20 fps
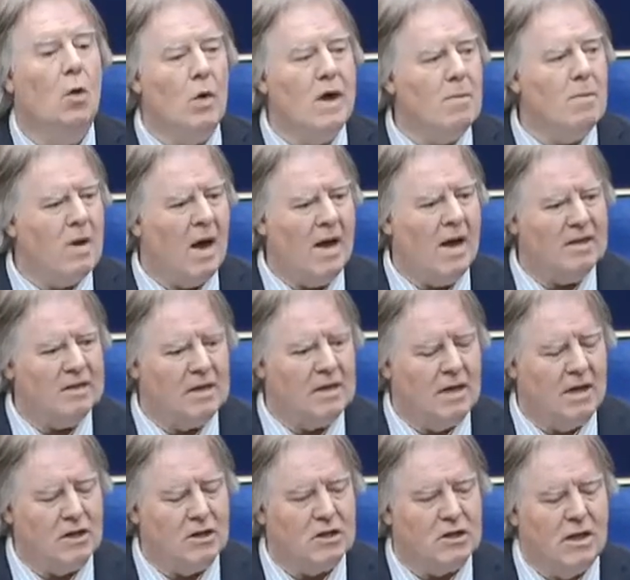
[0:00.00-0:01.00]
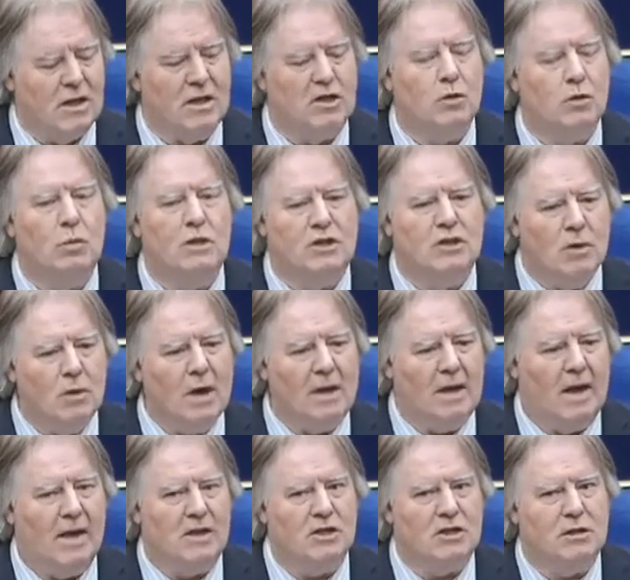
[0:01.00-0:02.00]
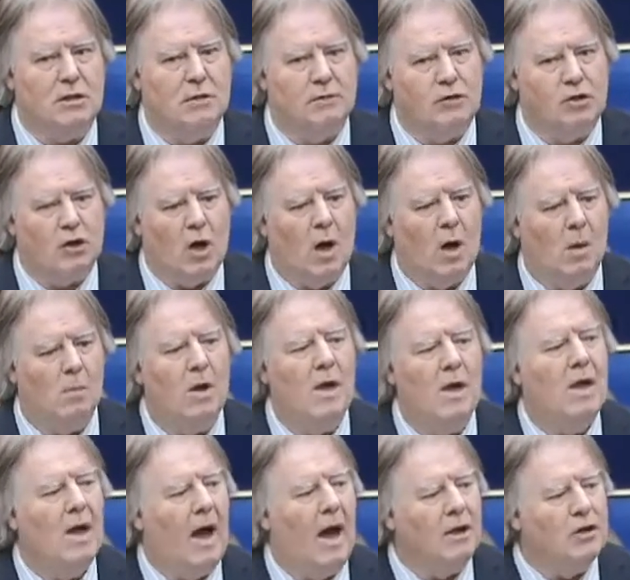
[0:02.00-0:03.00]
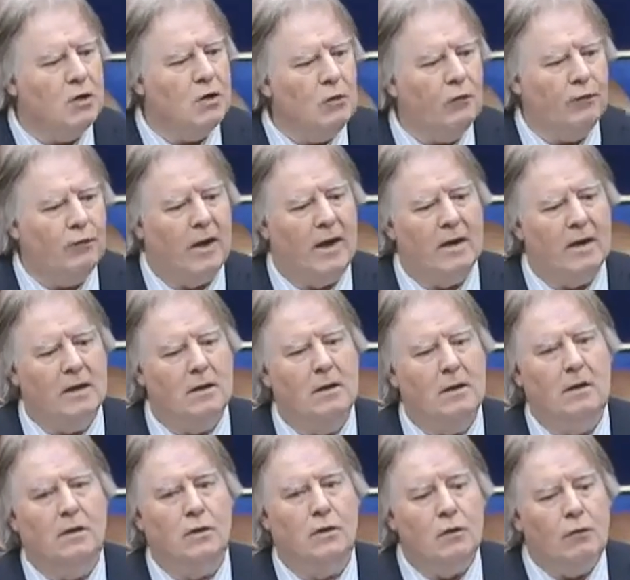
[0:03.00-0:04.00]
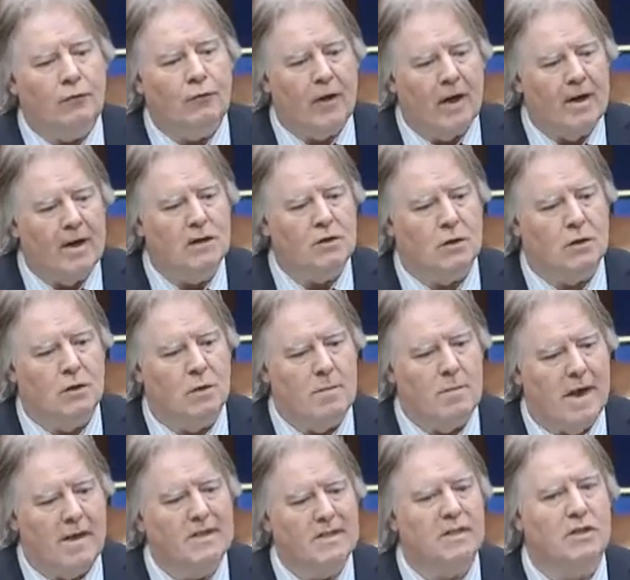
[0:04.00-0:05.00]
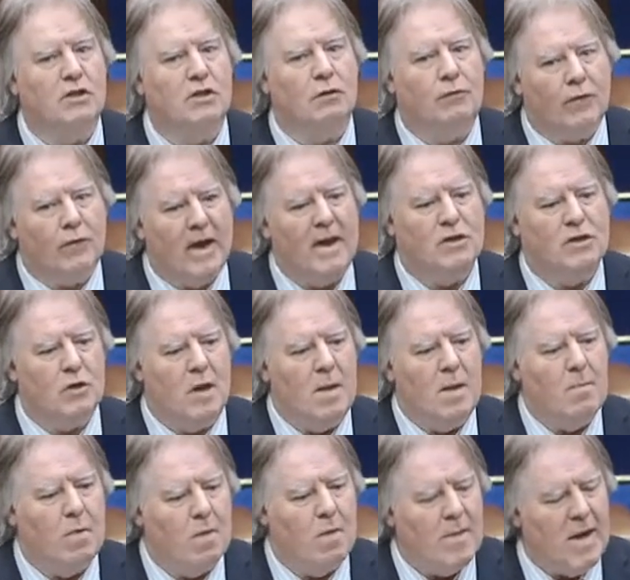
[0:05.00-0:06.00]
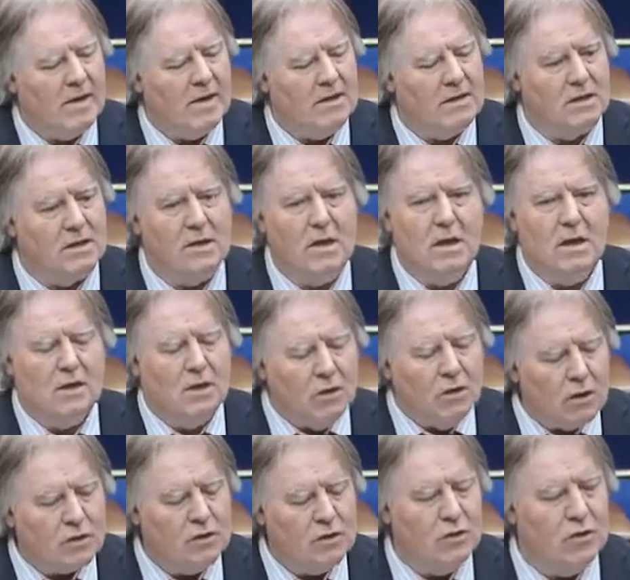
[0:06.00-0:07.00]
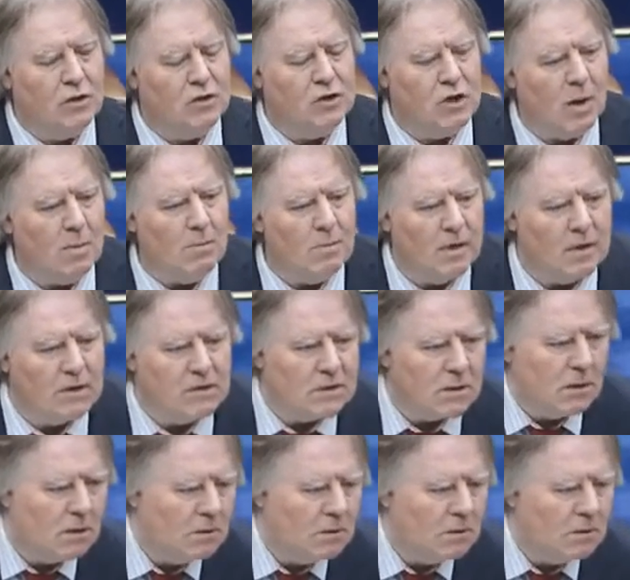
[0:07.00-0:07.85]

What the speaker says: we pass the legislation, we do our legislative job, and you fail to commence it, you fail to implement it. You're not doing your job, Minister.